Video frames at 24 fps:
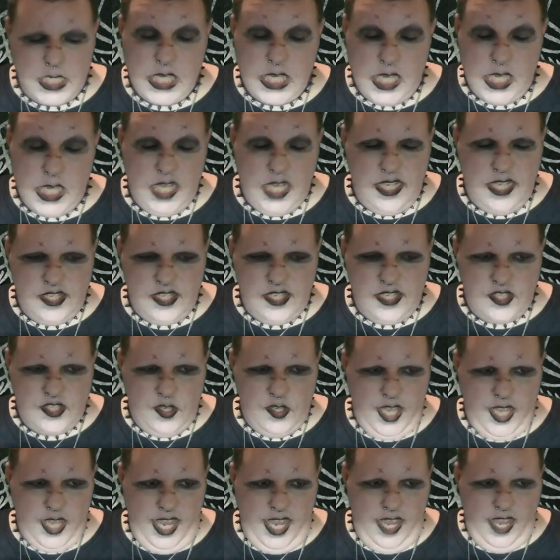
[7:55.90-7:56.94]
So yeah,
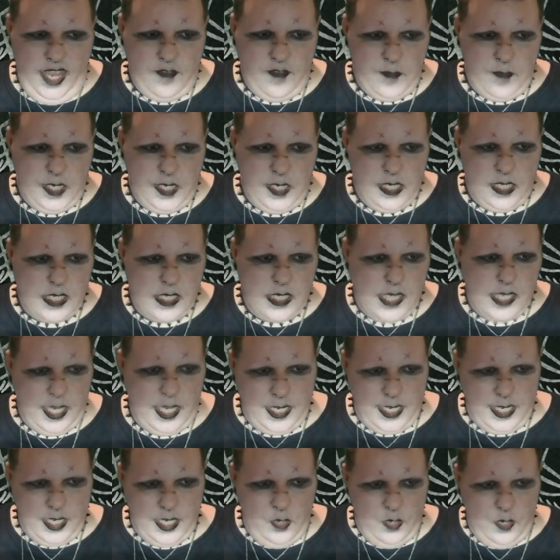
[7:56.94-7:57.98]
I've been kind of
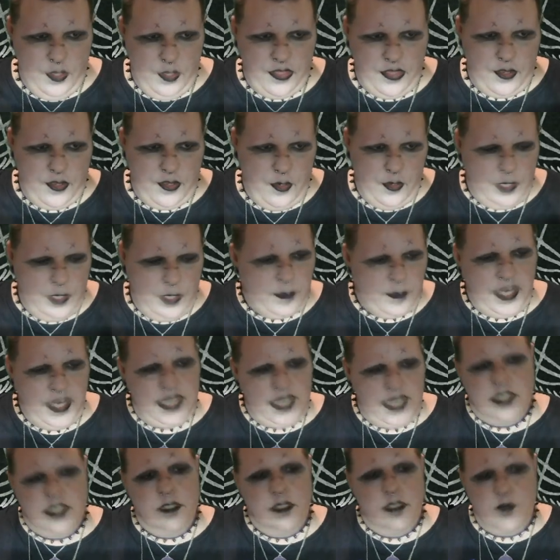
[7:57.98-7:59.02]
going through and picking some
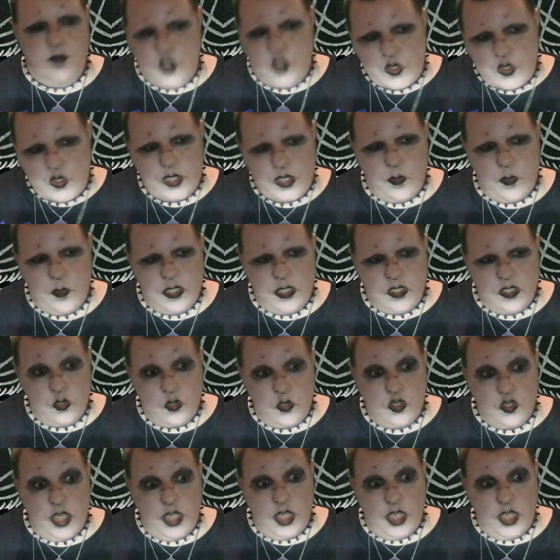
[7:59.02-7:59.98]
juicy ones to share with